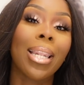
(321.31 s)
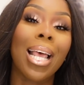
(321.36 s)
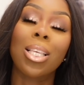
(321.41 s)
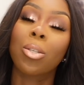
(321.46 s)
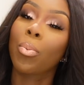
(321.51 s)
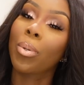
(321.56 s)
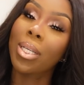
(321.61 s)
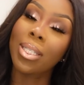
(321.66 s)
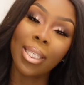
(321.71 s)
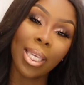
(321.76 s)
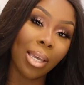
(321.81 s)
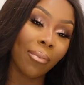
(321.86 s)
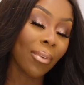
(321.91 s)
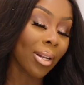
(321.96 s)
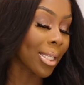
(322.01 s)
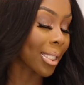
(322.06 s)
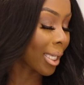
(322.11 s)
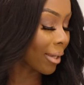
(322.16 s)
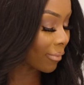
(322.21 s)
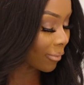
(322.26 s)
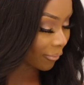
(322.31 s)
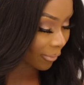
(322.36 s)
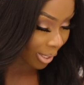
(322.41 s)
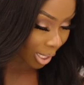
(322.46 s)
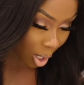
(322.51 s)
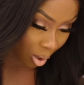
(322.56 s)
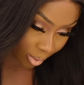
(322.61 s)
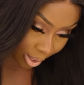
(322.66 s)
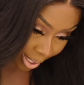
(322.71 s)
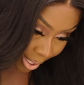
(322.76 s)
That's what it's giving. It's giving
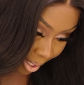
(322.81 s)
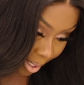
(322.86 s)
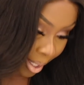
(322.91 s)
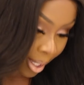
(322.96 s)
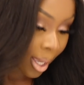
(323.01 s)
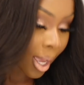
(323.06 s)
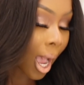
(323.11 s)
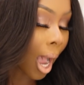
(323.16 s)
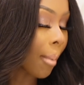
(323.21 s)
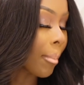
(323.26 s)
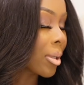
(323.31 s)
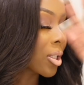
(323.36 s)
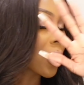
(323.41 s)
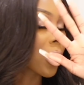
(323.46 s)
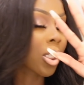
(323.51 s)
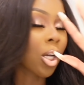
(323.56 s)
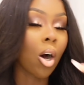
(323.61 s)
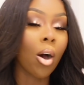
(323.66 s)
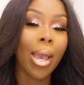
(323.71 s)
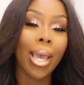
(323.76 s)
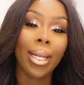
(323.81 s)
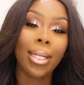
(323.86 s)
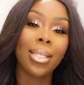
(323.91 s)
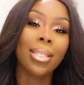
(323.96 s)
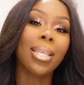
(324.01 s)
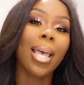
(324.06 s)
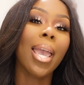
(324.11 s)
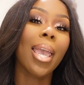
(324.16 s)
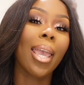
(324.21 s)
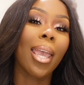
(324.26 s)
Fiona. I'm going to just go ahead and
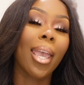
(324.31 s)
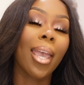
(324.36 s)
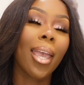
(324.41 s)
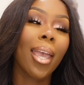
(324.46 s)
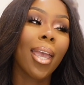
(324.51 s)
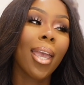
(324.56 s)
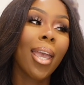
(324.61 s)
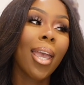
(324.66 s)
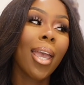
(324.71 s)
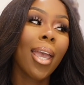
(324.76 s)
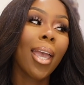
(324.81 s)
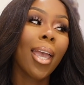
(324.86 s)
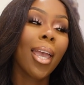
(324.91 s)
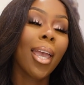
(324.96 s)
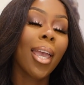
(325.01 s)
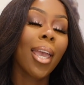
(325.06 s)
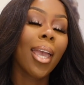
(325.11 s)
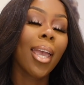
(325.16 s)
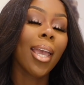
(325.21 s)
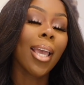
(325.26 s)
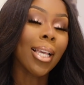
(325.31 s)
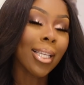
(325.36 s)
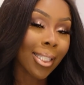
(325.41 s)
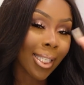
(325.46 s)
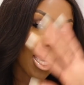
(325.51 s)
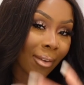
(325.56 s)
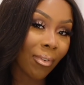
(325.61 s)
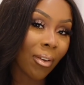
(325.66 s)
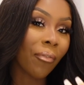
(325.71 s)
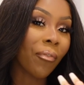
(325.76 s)
say it. It's
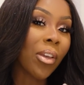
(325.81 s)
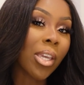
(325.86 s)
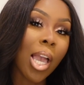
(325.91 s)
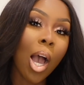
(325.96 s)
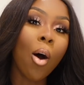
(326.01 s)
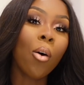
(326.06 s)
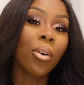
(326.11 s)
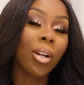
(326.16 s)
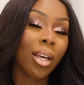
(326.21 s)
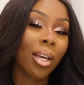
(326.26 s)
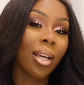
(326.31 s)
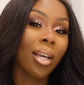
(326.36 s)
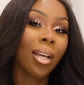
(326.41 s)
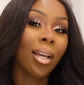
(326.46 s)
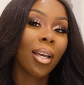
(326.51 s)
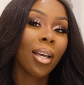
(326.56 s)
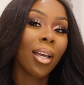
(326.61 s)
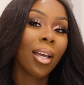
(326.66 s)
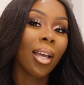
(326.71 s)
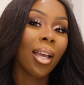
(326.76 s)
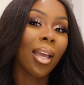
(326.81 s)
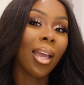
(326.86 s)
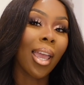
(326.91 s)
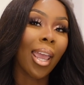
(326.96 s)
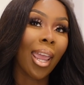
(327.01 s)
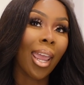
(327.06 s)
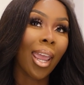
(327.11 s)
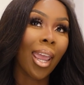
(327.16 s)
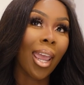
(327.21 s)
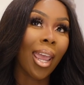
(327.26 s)
giving Fiona.
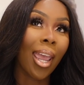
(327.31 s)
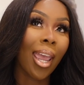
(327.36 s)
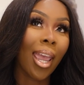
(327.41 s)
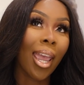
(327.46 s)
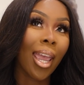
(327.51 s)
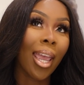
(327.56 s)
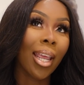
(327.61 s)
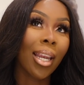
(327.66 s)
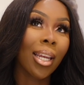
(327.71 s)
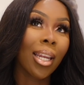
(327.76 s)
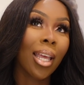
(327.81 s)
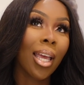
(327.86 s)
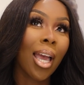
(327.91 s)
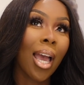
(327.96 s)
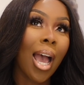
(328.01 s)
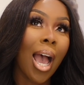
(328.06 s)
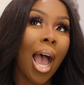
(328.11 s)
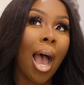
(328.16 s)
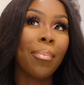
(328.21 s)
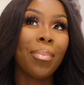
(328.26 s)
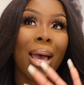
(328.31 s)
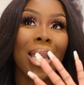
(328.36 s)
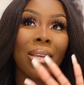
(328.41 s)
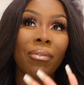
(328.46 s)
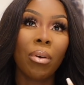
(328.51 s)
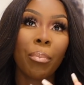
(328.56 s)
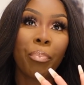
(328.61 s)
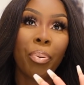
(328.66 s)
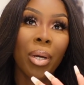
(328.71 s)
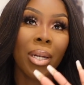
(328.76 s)
And I'm not
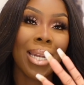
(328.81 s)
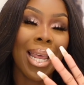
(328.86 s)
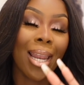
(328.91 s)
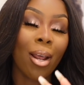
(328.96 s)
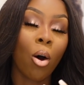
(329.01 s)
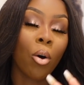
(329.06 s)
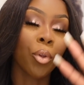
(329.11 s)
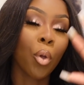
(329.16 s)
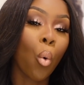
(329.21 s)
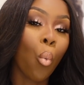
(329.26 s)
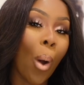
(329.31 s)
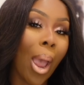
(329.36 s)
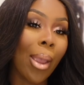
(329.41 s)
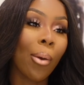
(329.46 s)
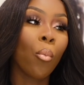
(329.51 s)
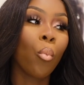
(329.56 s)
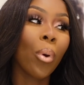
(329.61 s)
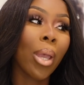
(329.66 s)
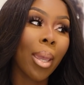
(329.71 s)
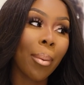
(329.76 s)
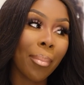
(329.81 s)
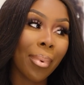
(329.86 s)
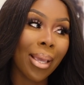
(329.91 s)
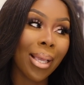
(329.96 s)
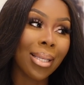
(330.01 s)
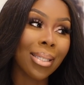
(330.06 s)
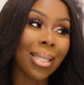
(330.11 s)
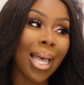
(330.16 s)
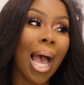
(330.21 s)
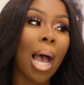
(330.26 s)
even putting that on the white
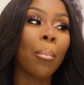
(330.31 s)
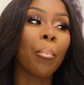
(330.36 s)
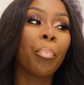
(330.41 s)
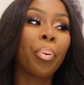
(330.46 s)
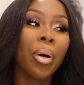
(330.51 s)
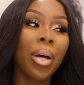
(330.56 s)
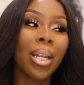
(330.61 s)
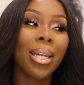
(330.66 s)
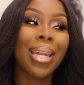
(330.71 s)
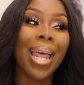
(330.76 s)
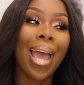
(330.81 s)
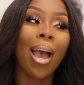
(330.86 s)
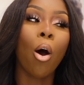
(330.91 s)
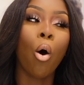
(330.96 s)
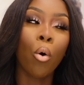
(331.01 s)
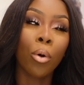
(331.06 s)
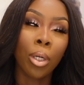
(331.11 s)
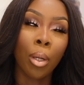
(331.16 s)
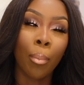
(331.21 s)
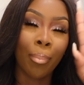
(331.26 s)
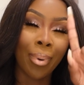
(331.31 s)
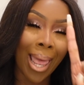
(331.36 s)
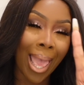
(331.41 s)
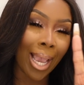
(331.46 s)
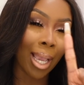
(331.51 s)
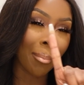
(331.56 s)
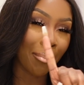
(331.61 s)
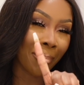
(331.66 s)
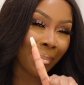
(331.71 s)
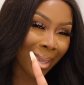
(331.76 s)
women's. I'm putting that on the
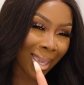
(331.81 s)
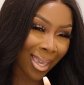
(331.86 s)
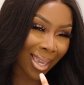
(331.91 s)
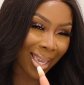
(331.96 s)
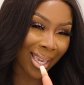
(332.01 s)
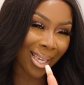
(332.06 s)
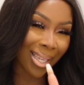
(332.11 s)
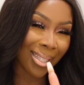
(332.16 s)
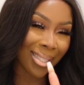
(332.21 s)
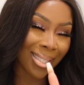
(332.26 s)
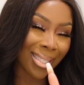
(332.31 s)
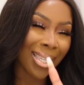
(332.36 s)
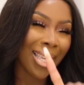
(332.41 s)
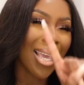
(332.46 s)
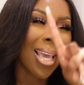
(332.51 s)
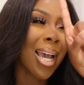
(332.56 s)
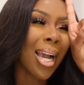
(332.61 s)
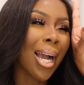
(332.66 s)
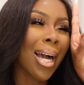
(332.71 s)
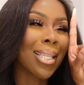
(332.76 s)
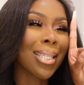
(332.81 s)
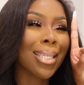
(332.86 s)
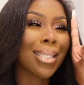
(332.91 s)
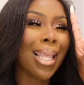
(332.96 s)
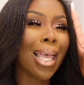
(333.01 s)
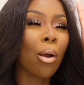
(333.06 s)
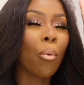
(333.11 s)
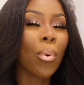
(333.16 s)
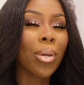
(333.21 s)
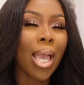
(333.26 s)
black men's. Because it's
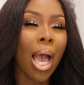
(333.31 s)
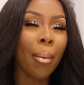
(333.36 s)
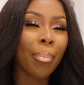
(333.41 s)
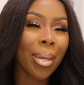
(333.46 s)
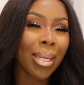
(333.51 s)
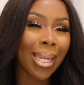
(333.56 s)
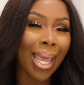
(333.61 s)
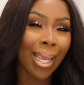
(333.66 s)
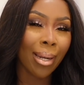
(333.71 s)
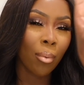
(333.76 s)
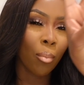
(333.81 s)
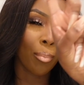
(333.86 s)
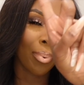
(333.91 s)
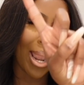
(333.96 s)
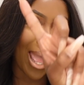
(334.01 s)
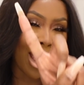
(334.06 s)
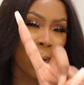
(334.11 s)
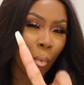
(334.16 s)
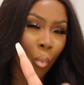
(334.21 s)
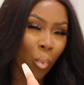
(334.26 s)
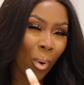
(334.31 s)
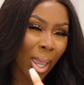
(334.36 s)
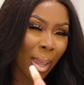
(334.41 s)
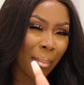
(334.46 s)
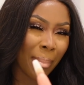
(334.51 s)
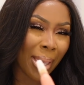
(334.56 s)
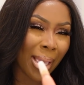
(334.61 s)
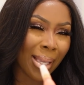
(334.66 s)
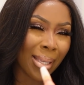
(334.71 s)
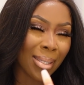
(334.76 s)
like when y'all be dating black
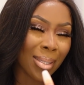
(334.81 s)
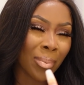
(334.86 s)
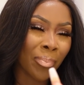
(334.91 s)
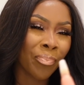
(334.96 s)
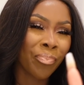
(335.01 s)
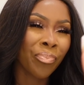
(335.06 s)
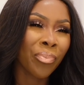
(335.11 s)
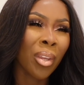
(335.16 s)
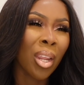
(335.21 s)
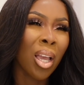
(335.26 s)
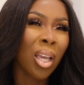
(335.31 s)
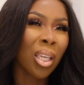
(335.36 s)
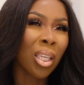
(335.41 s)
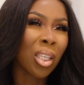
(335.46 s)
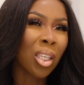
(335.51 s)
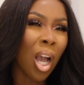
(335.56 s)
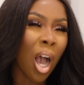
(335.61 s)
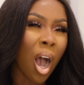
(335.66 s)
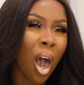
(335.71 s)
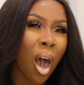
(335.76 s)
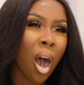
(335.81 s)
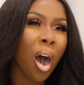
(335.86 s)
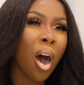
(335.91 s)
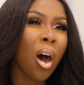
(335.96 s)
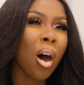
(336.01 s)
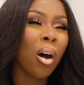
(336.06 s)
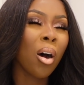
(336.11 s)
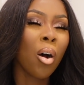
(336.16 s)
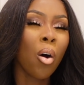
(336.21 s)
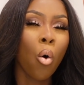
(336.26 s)
women's,
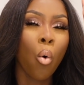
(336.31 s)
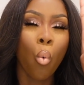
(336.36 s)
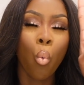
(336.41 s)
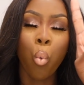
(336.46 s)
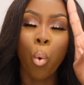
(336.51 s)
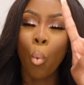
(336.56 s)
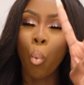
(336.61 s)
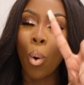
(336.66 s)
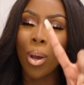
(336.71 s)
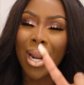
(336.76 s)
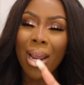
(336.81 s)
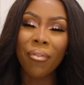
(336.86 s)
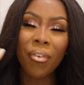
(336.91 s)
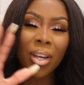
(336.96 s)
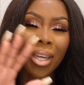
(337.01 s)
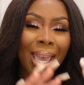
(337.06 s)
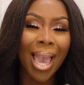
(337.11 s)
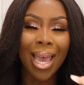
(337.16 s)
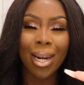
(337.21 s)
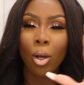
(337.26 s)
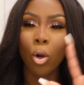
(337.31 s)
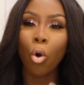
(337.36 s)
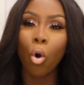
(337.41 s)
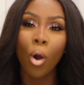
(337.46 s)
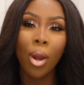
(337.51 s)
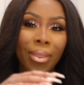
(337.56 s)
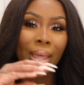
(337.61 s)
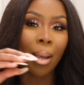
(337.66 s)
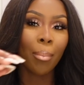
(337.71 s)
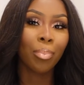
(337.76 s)
y'all, whatever
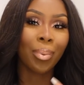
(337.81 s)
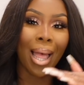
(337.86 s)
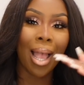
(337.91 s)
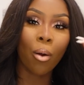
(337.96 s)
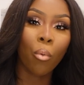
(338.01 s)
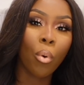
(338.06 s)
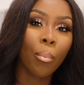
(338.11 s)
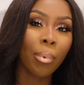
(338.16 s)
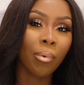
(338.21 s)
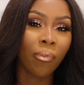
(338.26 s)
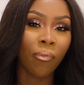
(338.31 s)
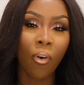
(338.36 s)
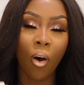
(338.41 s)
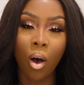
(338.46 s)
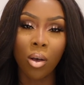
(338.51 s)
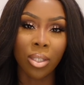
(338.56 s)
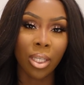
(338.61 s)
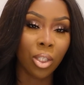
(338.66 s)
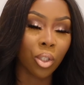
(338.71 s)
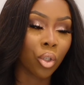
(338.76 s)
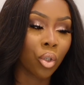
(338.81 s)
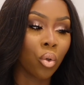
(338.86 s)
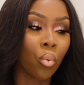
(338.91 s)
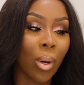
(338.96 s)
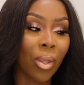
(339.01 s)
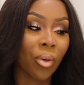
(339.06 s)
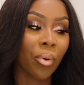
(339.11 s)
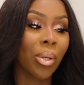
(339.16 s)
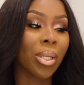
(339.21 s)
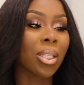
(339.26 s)
category that black woman falls into,
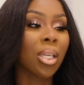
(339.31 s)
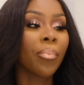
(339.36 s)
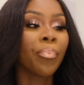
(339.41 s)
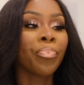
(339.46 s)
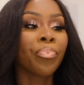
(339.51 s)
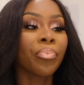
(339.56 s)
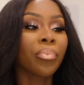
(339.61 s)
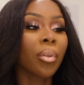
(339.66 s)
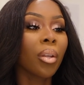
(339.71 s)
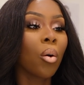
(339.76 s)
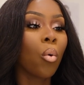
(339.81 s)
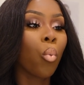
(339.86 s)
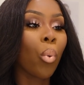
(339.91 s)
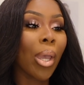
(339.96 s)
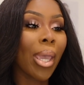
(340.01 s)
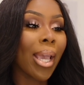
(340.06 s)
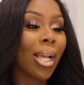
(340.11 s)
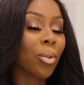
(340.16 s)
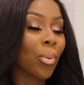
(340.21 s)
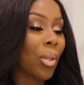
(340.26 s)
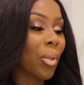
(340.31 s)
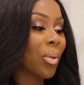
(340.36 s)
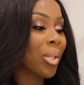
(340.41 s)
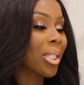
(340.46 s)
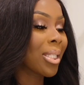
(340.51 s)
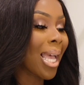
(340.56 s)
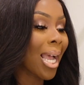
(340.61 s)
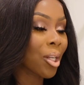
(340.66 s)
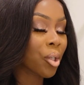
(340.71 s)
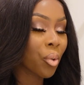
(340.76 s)
whether it's wigs, whether it's
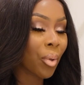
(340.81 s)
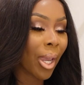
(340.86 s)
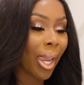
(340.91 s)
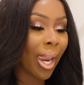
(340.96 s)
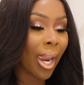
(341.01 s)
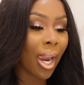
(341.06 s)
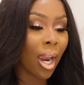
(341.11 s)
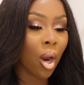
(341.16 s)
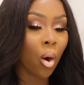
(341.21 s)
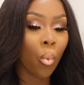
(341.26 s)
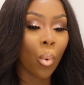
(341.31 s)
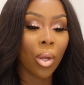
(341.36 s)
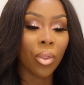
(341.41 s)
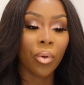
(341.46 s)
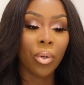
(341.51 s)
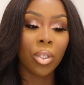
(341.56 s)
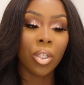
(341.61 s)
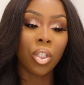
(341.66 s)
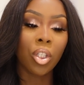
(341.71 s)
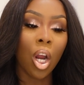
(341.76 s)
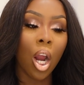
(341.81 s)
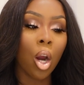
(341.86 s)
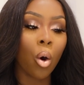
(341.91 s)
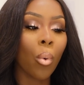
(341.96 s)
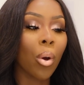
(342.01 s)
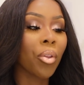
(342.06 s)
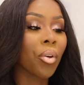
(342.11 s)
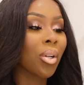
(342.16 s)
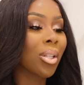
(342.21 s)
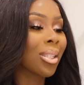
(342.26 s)
natural hair, whether it's dark,
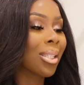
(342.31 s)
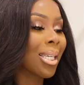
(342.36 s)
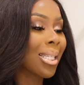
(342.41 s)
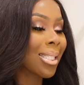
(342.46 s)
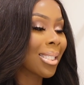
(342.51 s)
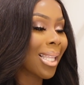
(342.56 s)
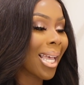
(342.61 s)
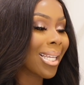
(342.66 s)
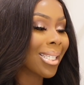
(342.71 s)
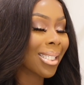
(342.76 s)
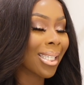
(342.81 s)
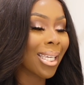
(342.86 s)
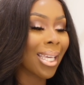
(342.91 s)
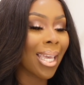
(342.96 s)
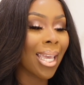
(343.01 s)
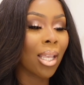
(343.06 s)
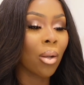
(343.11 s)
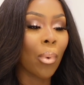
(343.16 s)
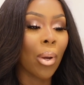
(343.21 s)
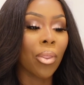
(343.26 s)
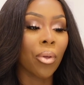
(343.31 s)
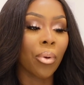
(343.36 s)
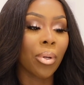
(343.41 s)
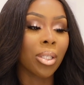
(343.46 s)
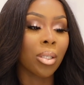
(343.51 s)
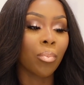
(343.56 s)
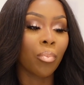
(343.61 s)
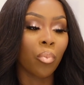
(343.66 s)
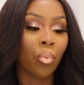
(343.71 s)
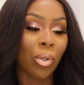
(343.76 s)
whether it's light skin, whether
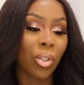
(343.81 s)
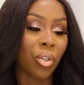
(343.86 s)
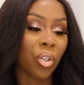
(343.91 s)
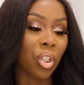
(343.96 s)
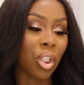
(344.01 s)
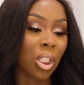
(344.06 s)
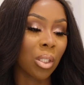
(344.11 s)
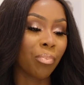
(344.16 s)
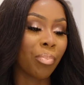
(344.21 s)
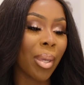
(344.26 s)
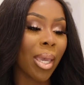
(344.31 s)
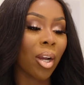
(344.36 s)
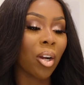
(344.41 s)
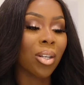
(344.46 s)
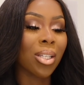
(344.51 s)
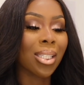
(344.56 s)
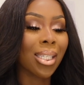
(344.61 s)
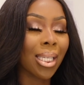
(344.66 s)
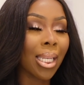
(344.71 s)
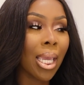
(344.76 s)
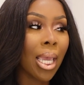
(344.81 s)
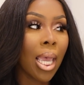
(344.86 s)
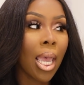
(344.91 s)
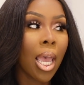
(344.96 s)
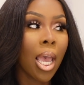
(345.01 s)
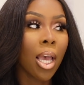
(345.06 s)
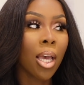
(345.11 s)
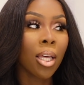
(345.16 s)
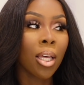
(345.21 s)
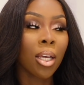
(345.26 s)
it's she's big or skinny,
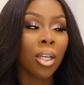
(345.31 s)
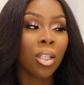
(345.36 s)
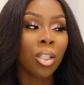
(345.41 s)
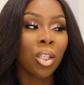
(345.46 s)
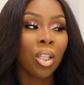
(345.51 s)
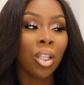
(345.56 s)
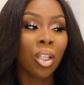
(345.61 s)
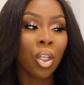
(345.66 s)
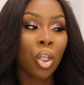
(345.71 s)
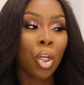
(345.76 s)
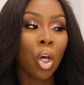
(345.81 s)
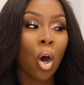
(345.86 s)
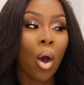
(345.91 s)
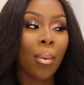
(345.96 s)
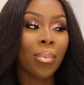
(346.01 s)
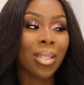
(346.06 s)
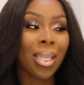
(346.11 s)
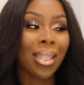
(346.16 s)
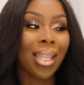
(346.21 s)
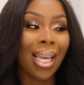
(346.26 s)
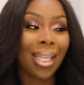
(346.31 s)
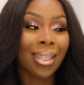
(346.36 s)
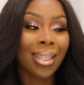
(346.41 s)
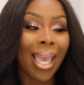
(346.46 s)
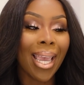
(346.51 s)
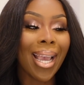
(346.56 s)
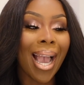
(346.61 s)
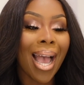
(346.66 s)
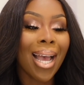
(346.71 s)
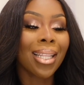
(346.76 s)
you know what I'm saying? Like
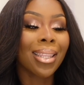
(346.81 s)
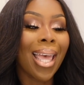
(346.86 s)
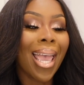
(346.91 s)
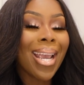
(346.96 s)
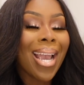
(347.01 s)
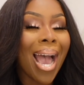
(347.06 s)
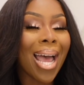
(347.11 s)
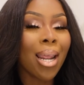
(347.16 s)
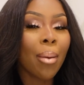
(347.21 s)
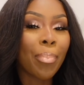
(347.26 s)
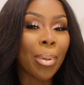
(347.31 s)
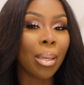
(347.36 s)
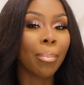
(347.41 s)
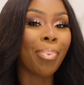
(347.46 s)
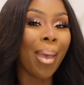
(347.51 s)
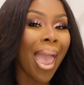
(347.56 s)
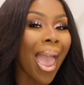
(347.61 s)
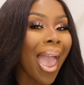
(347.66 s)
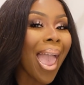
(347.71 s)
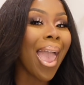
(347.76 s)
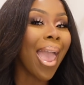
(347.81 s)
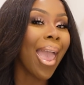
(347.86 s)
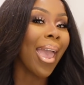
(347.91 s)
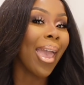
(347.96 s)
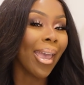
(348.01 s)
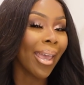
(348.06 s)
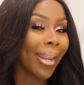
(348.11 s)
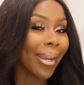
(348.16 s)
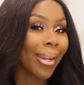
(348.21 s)
they gotta be bad.